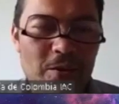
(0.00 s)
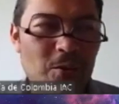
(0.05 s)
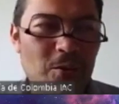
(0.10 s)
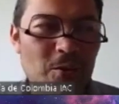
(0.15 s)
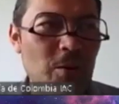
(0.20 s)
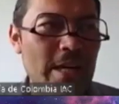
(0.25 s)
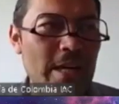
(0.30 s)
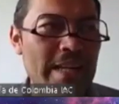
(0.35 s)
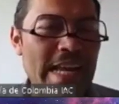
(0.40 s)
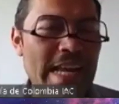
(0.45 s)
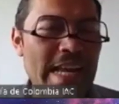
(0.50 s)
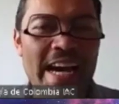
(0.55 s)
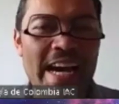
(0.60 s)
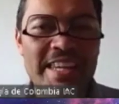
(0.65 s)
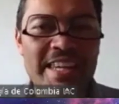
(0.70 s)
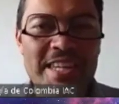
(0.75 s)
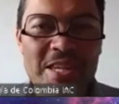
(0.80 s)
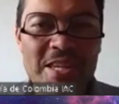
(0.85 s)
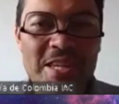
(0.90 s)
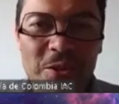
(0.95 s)
when
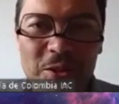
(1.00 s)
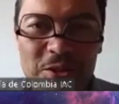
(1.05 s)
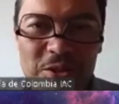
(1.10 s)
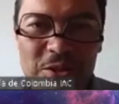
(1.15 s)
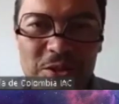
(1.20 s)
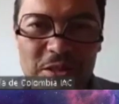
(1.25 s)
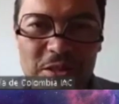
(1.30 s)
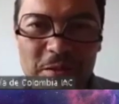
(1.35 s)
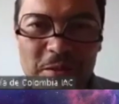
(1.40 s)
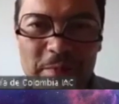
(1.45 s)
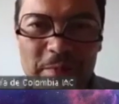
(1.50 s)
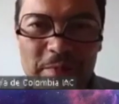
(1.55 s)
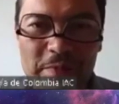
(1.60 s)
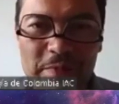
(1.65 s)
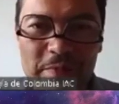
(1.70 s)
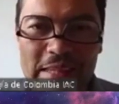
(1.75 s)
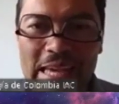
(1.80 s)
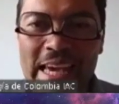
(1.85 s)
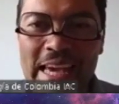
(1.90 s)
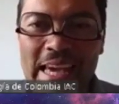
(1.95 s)
I used
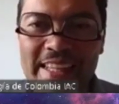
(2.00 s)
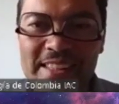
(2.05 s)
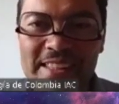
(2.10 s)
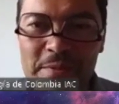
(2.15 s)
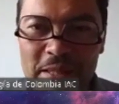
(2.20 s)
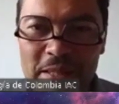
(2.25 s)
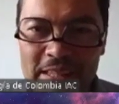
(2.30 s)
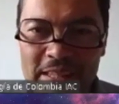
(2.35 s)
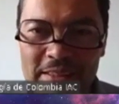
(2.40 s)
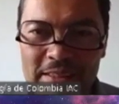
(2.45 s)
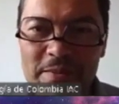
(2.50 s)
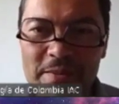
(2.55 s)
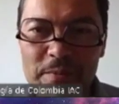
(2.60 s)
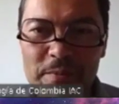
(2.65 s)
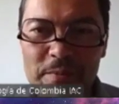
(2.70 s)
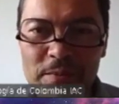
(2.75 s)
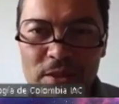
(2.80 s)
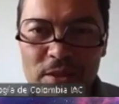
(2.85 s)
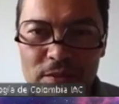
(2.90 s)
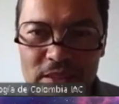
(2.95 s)
X-Men
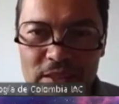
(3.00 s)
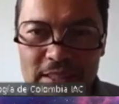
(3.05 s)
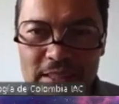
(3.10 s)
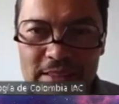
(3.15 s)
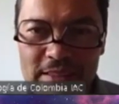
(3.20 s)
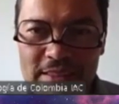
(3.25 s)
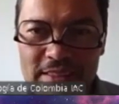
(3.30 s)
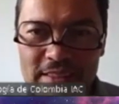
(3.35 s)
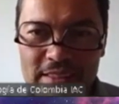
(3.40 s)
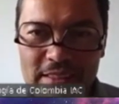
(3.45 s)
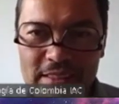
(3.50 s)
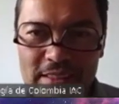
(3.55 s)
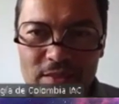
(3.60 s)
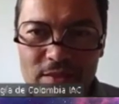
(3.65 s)
movies